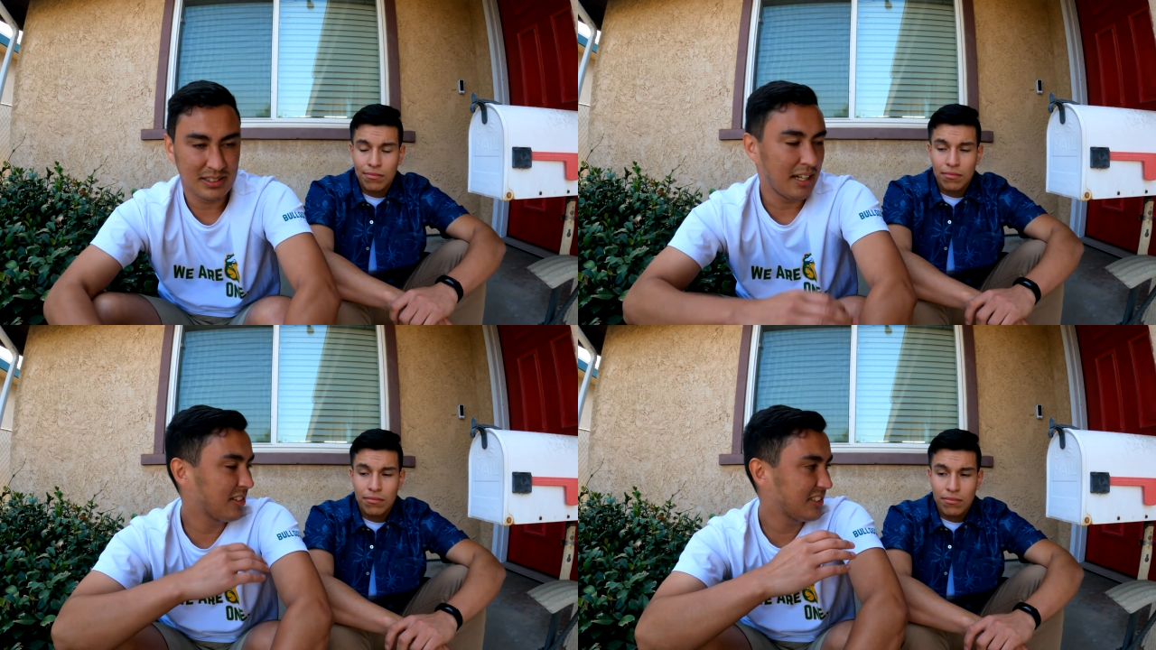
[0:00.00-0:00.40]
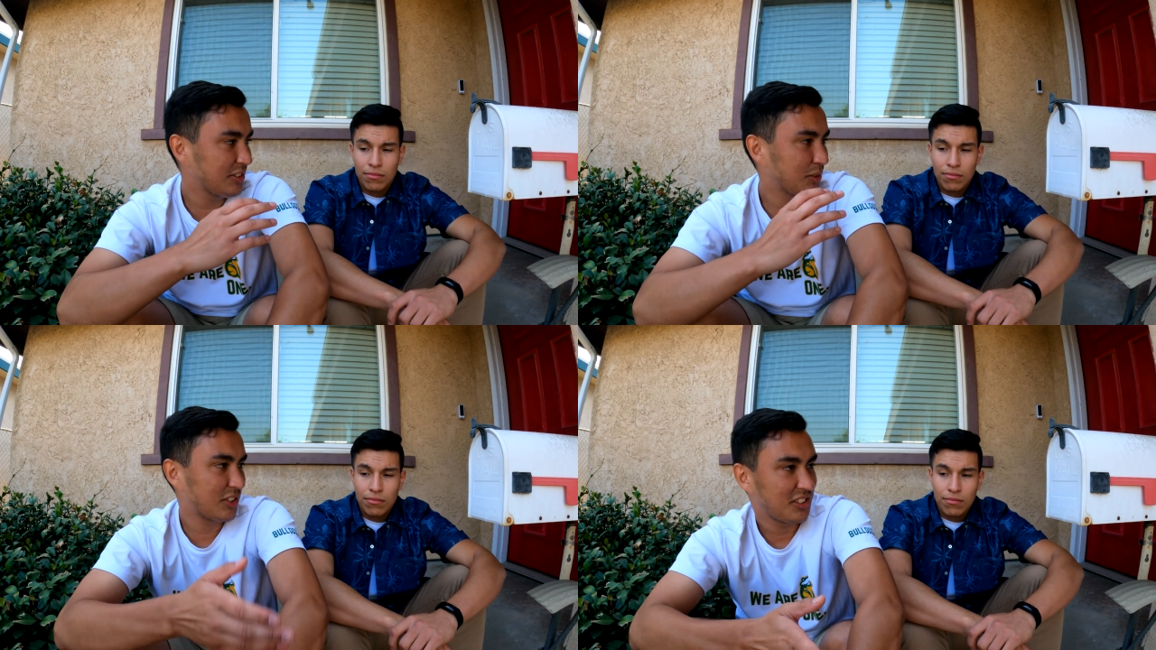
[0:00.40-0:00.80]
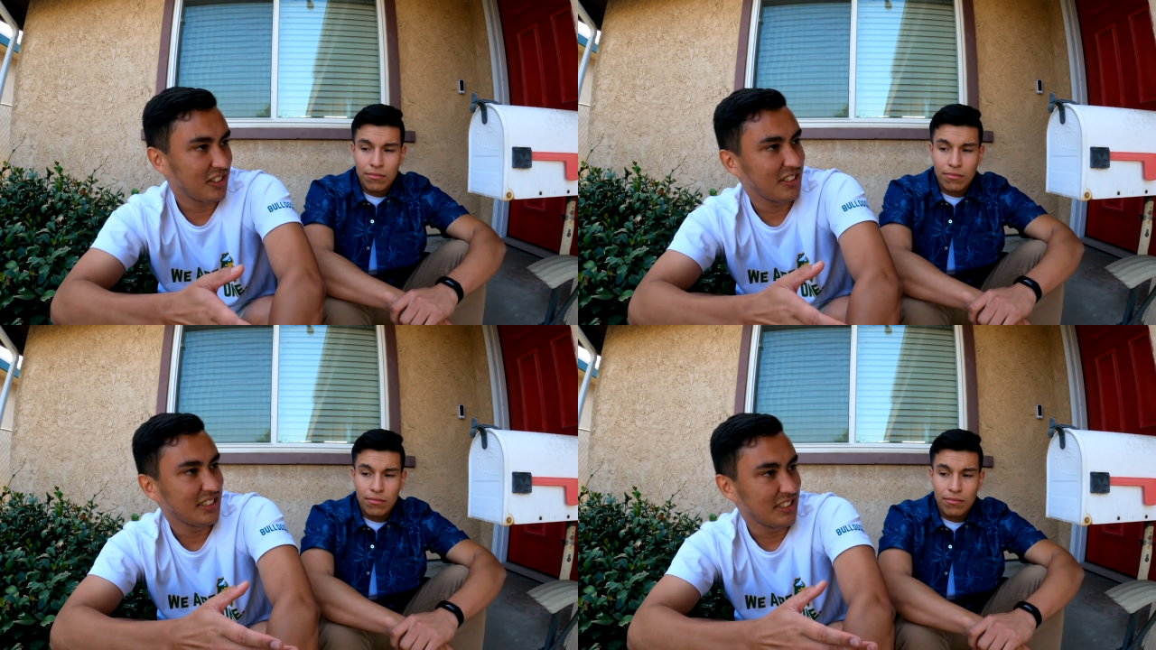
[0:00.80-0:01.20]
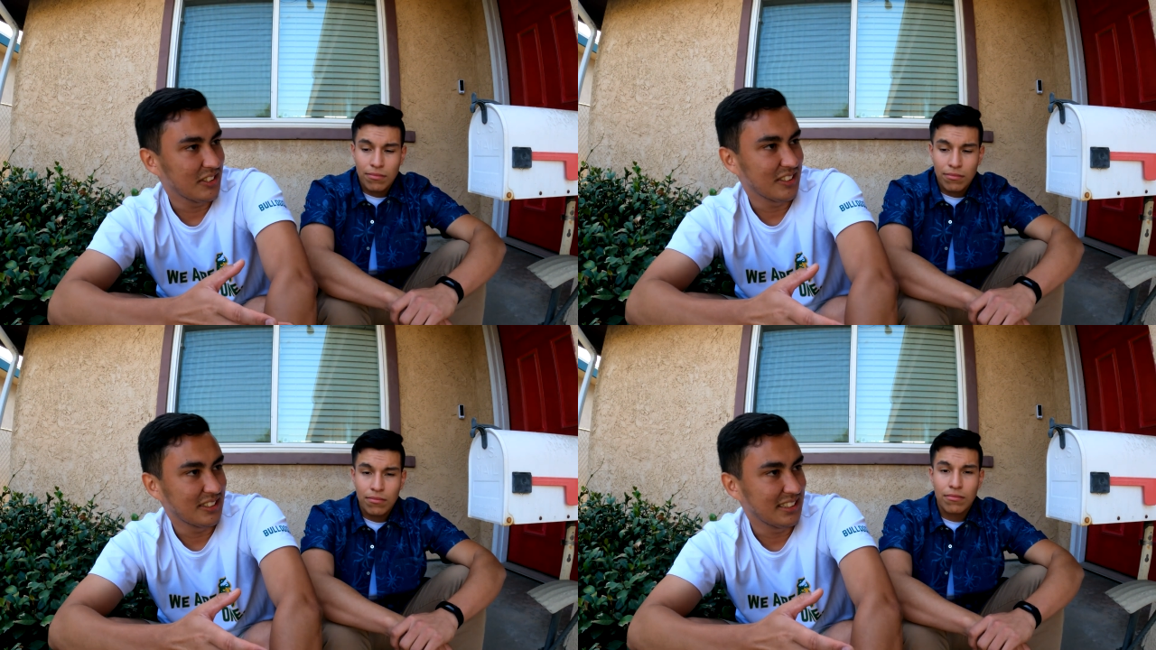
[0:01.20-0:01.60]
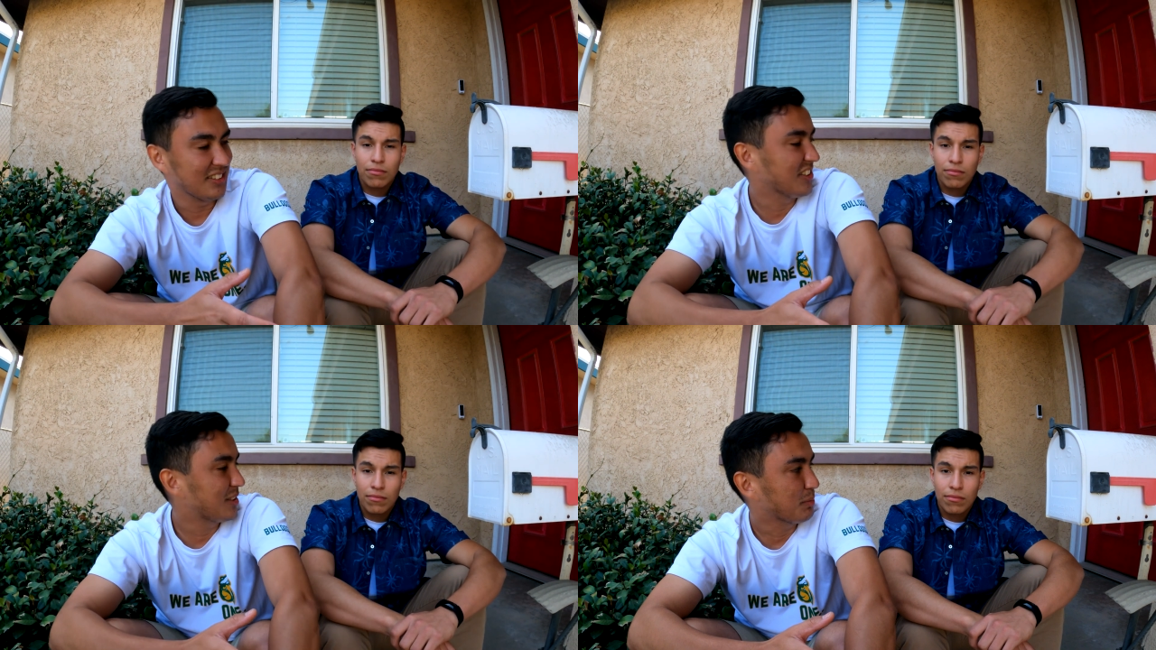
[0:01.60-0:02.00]
Speaker 1: How did you start your
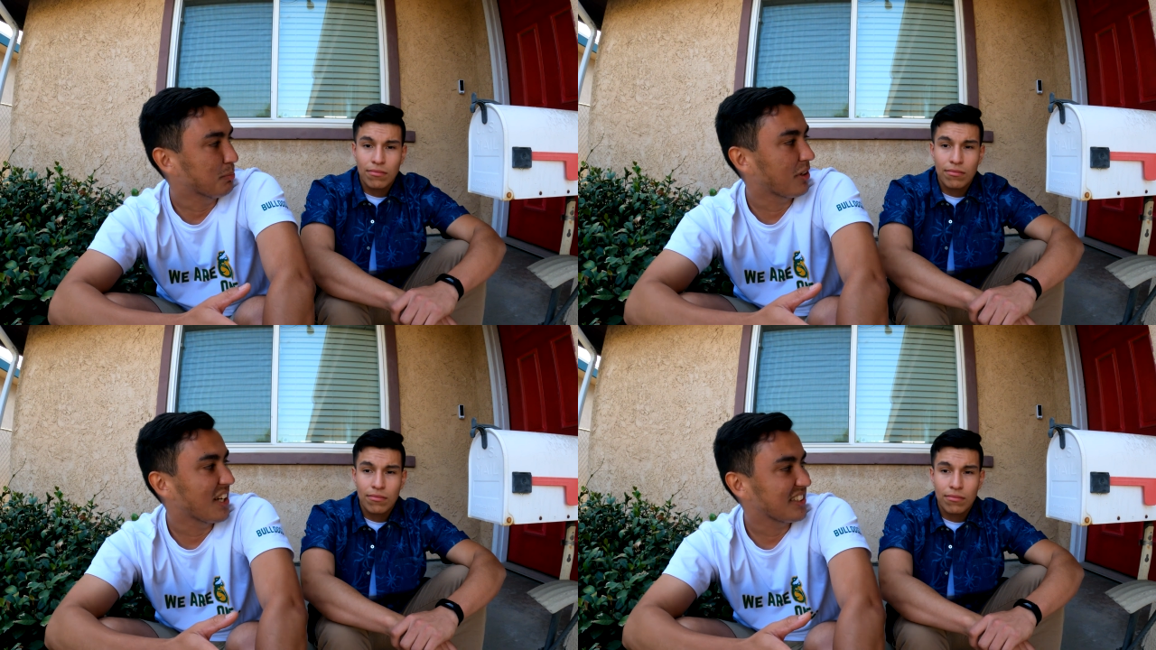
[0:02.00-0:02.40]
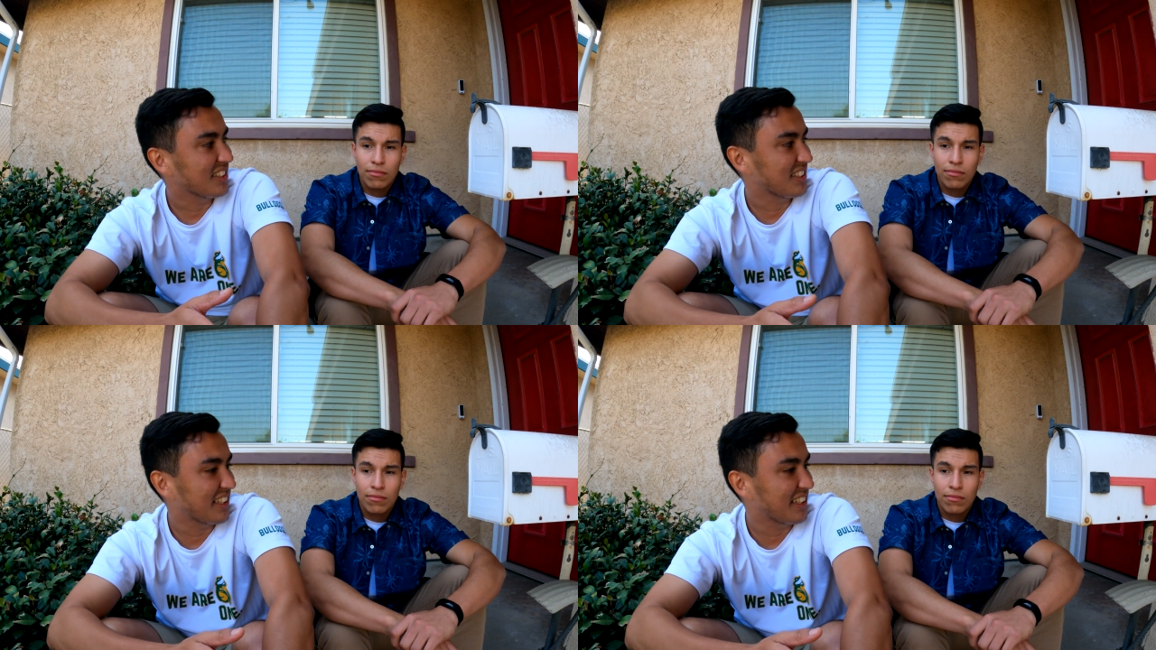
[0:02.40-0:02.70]
enlistment process?